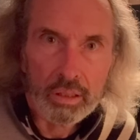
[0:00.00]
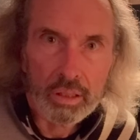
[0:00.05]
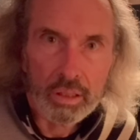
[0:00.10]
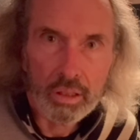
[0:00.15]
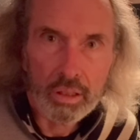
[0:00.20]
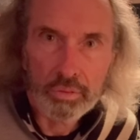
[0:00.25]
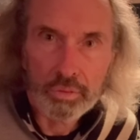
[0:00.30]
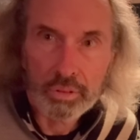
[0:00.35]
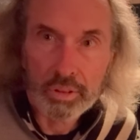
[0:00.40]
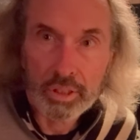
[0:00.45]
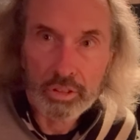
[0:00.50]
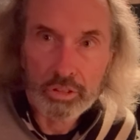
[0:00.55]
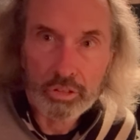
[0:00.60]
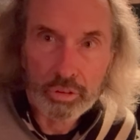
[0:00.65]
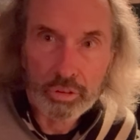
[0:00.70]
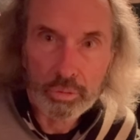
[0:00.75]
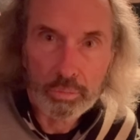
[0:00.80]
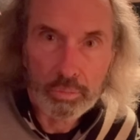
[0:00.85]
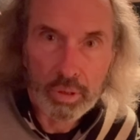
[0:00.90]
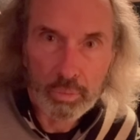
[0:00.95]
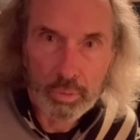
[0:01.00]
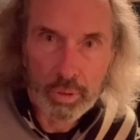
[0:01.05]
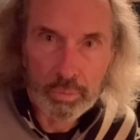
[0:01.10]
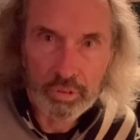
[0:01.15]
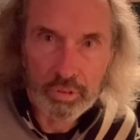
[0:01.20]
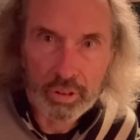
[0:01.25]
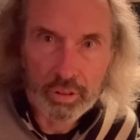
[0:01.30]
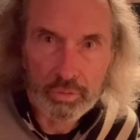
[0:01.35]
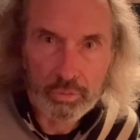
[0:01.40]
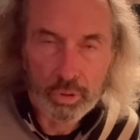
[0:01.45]
I'll have a link to my
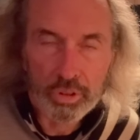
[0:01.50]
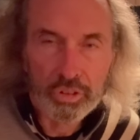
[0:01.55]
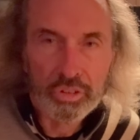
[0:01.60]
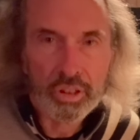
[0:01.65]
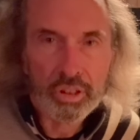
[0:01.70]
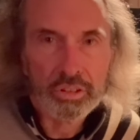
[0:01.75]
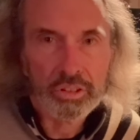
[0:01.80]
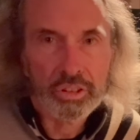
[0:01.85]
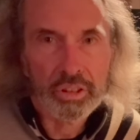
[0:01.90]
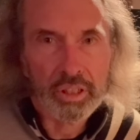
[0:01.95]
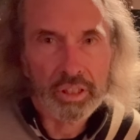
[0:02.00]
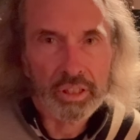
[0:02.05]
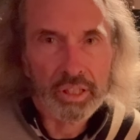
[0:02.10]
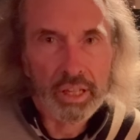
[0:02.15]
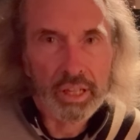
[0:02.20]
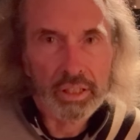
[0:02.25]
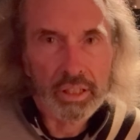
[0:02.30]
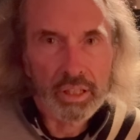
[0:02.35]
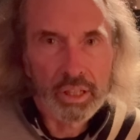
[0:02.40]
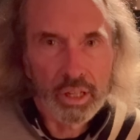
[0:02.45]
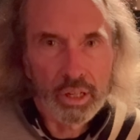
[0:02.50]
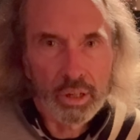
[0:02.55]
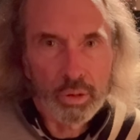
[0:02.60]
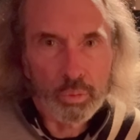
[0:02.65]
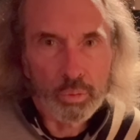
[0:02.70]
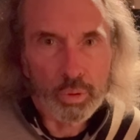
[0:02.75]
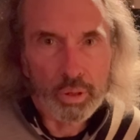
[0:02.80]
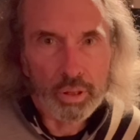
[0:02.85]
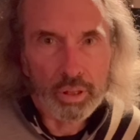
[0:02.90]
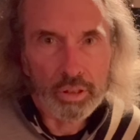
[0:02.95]
website, voicedoctor.net,
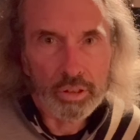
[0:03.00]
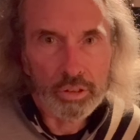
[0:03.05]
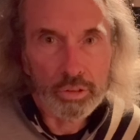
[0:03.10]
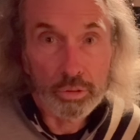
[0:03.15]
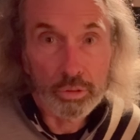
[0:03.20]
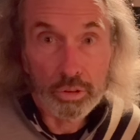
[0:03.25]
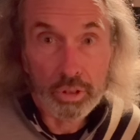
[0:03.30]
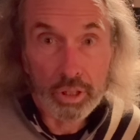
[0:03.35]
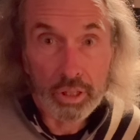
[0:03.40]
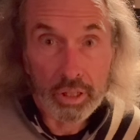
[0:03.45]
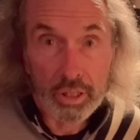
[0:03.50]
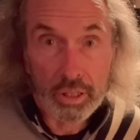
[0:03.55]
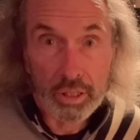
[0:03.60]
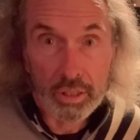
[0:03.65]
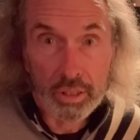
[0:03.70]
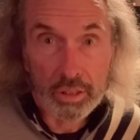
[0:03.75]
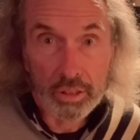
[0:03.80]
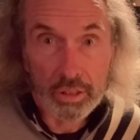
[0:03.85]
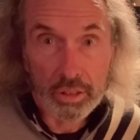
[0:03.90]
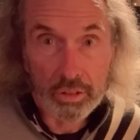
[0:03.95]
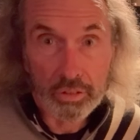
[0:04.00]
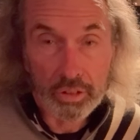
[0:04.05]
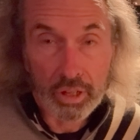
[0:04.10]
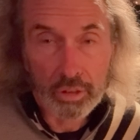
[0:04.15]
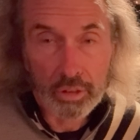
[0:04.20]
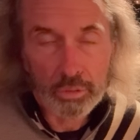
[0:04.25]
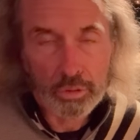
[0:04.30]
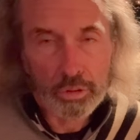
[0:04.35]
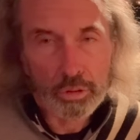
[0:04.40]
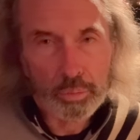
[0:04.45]
where you can
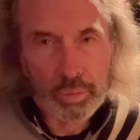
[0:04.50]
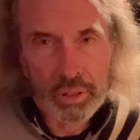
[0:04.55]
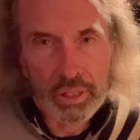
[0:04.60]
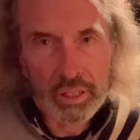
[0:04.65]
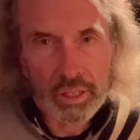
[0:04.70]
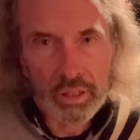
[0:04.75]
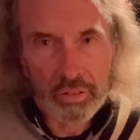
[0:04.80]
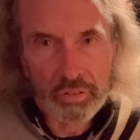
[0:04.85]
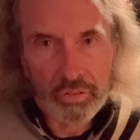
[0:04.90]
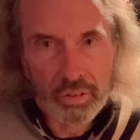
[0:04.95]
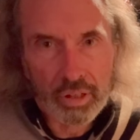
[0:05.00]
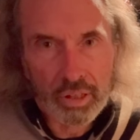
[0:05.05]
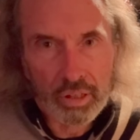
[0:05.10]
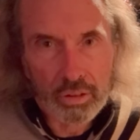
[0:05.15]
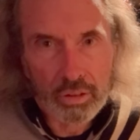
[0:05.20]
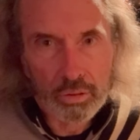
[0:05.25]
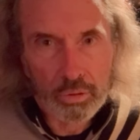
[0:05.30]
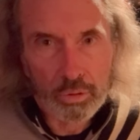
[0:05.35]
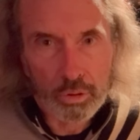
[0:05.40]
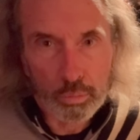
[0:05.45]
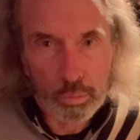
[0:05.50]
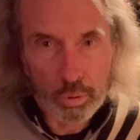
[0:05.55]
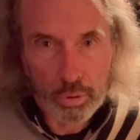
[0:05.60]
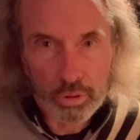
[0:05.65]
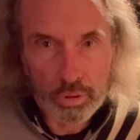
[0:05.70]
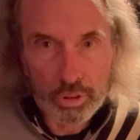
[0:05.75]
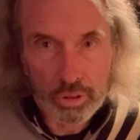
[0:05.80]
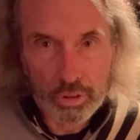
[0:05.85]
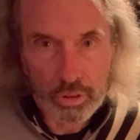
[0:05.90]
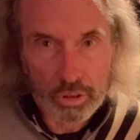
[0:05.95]
download a PDF file or a
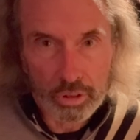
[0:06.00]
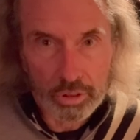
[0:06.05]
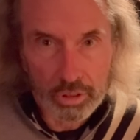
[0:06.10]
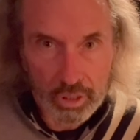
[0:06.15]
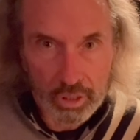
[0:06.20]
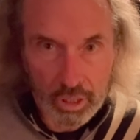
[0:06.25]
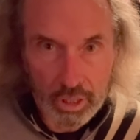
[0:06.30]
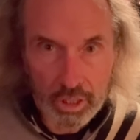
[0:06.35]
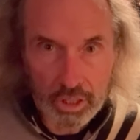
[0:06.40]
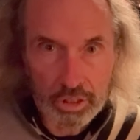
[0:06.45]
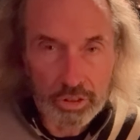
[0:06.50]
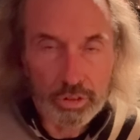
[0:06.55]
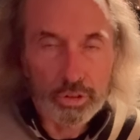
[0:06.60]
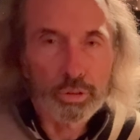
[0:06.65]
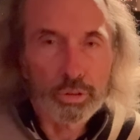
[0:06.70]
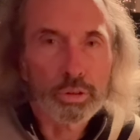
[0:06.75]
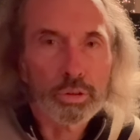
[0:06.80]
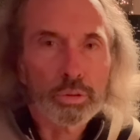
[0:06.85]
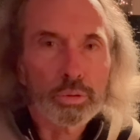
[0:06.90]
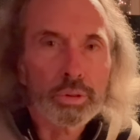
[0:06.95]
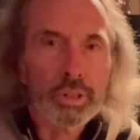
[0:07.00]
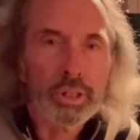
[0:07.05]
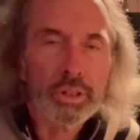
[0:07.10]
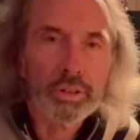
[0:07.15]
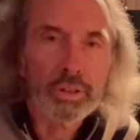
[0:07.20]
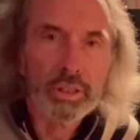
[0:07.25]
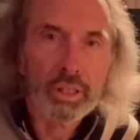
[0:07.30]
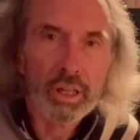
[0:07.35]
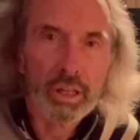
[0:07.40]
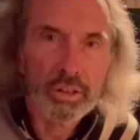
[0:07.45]
booklet on
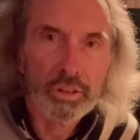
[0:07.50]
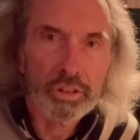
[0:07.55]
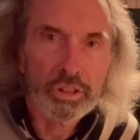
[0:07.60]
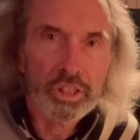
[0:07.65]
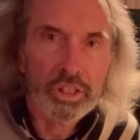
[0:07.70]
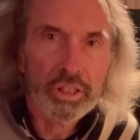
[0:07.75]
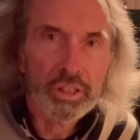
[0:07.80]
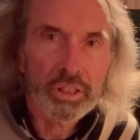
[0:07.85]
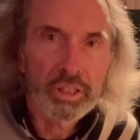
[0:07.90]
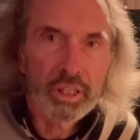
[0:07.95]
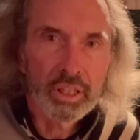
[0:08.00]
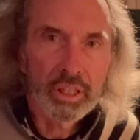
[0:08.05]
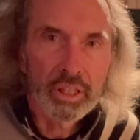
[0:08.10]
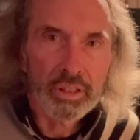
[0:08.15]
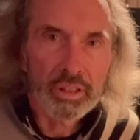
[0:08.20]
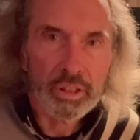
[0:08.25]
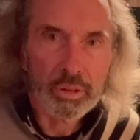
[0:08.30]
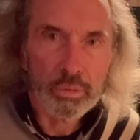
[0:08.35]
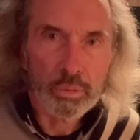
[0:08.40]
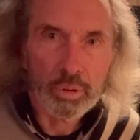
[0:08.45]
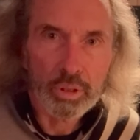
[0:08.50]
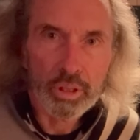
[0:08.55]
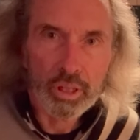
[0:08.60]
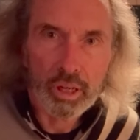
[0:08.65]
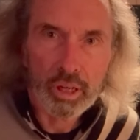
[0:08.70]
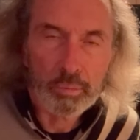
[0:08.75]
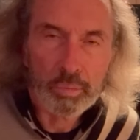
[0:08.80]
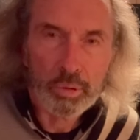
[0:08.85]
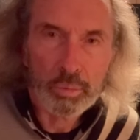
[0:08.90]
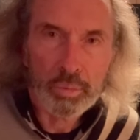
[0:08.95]
neurolaryngology that will
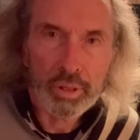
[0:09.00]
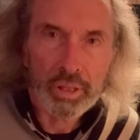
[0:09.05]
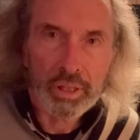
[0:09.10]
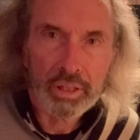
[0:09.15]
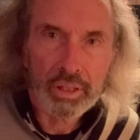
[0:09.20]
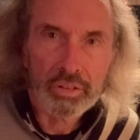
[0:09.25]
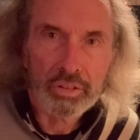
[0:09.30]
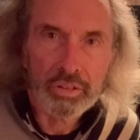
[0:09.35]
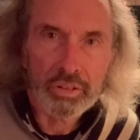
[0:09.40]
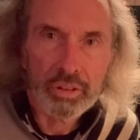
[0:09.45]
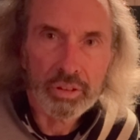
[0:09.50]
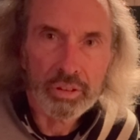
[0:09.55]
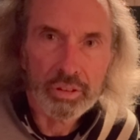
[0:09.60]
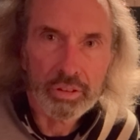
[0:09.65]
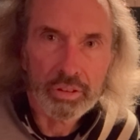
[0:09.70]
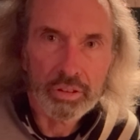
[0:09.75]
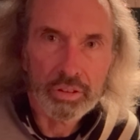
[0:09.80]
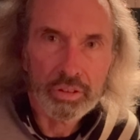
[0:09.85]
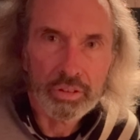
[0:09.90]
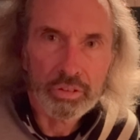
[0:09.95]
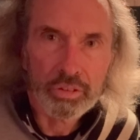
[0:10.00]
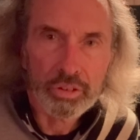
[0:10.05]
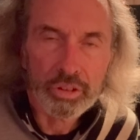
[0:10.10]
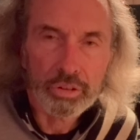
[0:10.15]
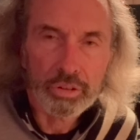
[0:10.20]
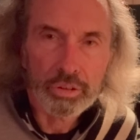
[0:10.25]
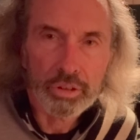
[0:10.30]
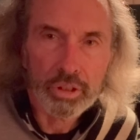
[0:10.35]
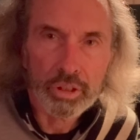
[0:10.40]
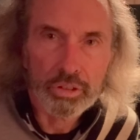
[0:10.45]
complement this
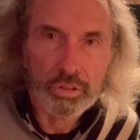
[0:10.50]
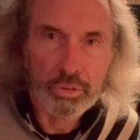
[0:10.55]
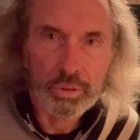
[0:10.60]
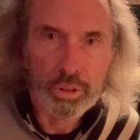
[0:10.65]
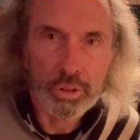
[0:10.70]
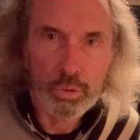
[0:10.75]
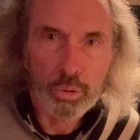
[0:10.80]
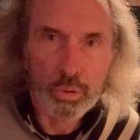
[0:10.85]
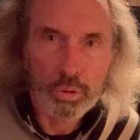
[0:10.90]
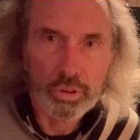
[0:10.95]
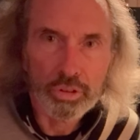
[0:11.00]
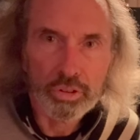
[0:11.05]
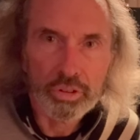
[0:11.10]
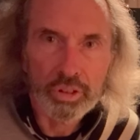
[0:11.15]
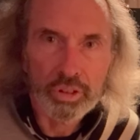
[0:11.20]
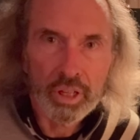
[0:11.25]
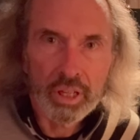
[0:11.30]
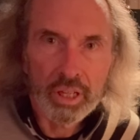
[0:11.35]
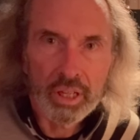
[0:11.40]
introductory course.